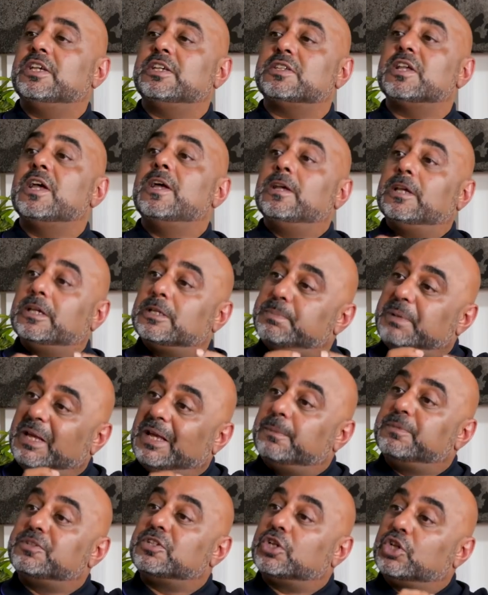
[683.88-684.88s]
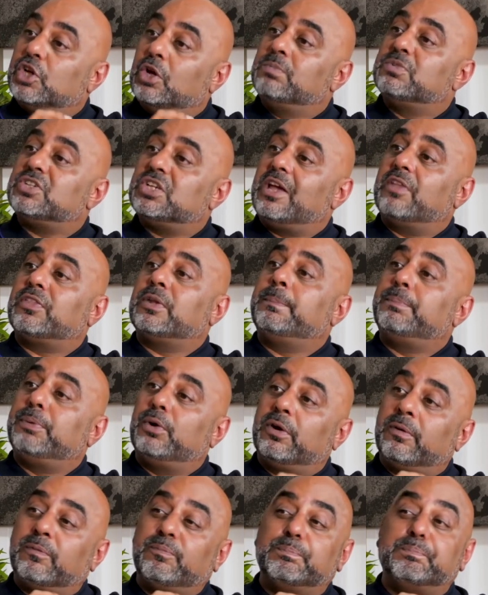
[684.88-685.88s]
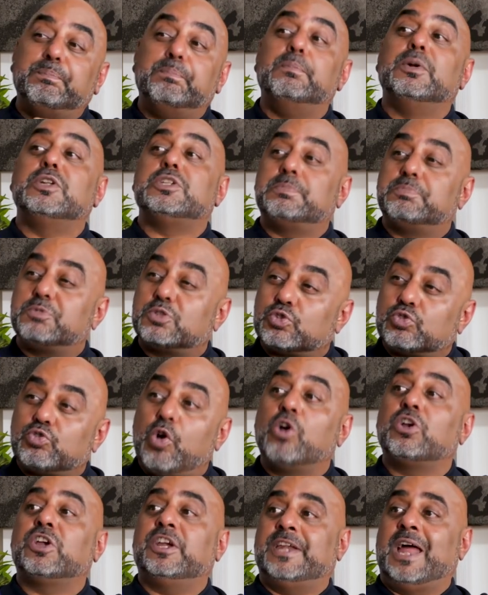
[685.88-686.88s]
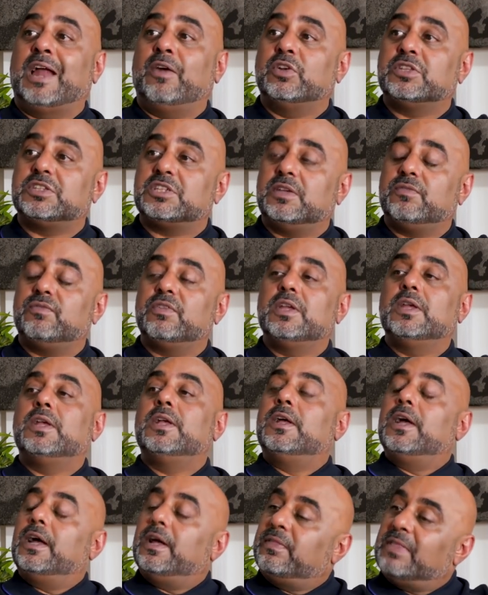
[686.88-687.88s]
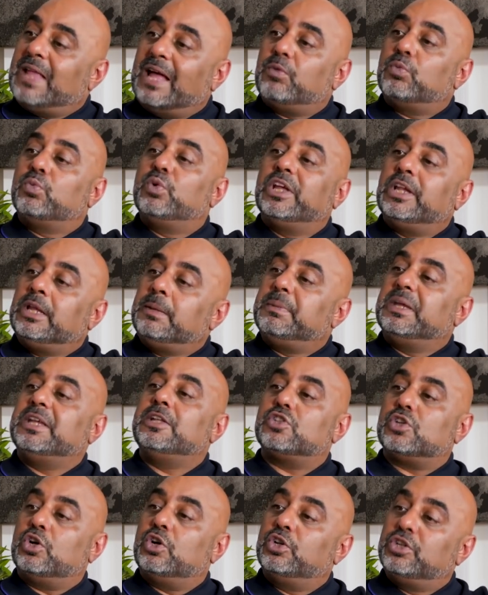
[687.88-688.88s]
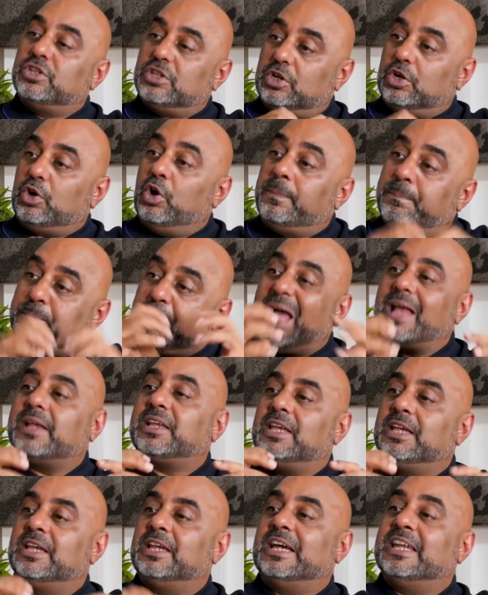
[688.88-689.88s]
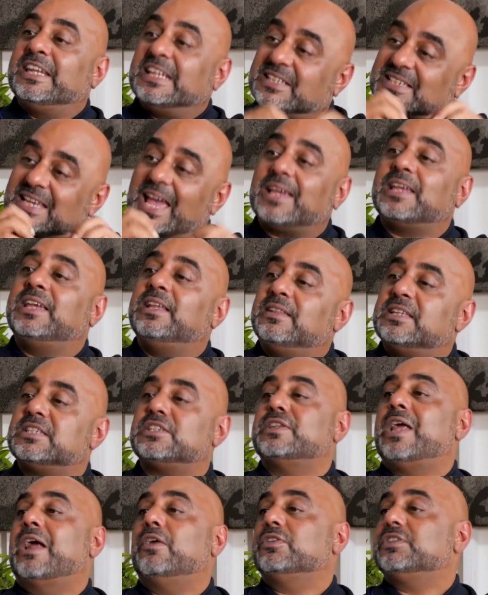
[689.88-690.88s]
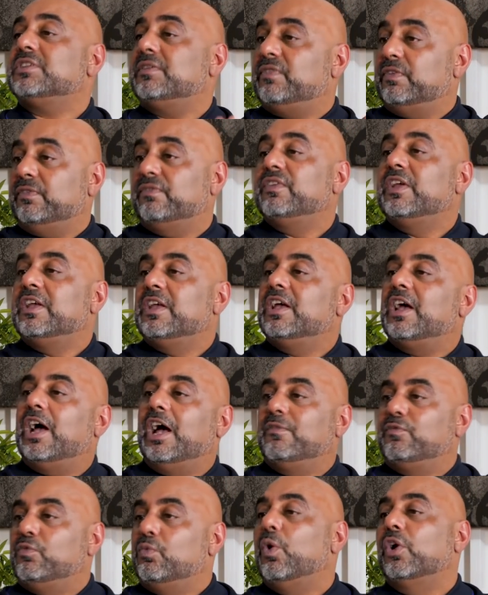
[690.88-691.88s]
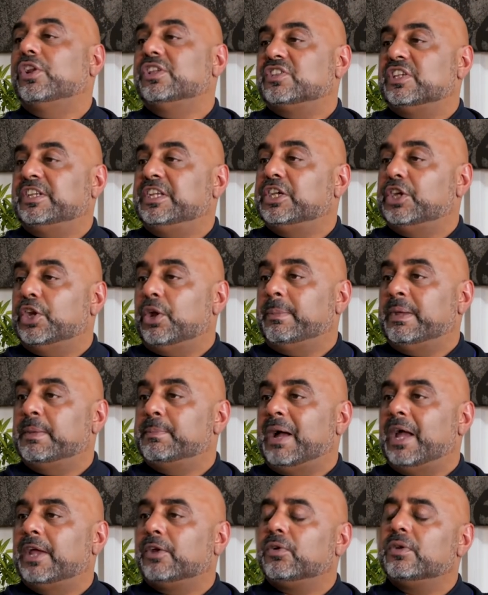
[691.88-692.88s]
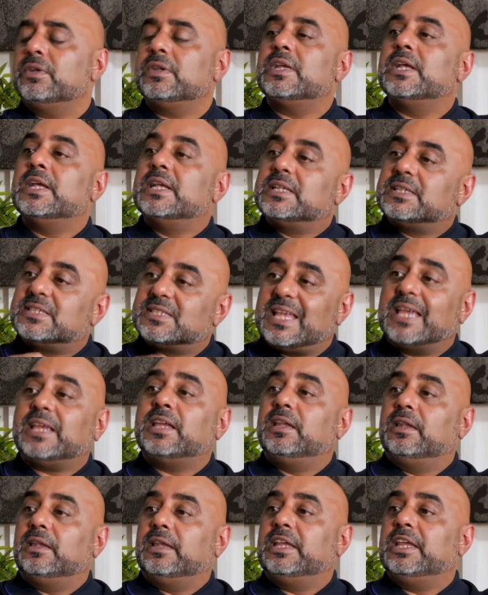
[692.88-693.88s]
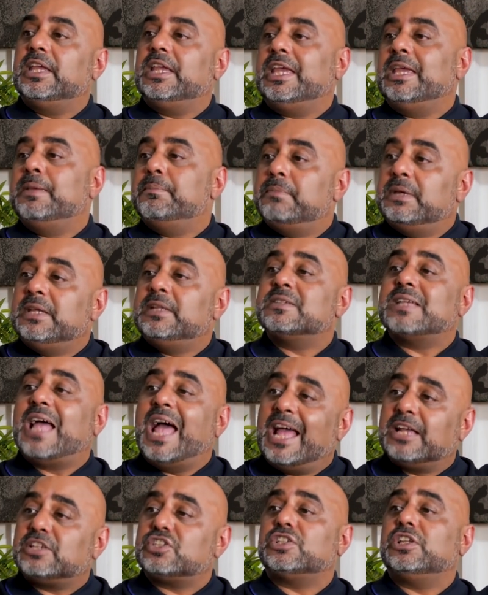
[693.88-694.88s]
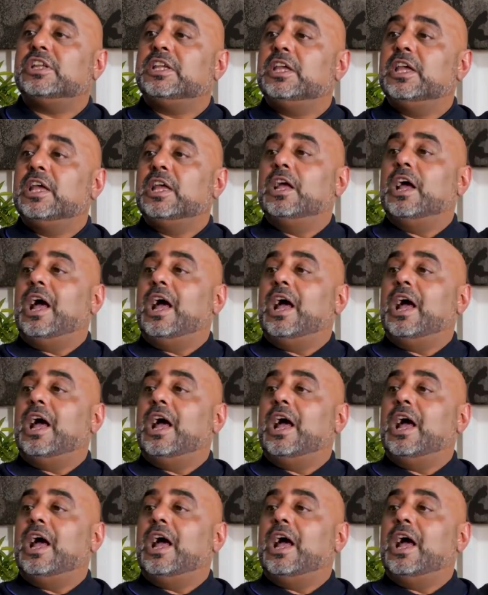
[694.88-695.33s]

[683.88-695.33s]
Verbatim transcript: is, is be able to come together and put a much stronger narrative. And that really means un, unpacking and attacking this narrative of, of what is an economic migrant. Secondly, it means actually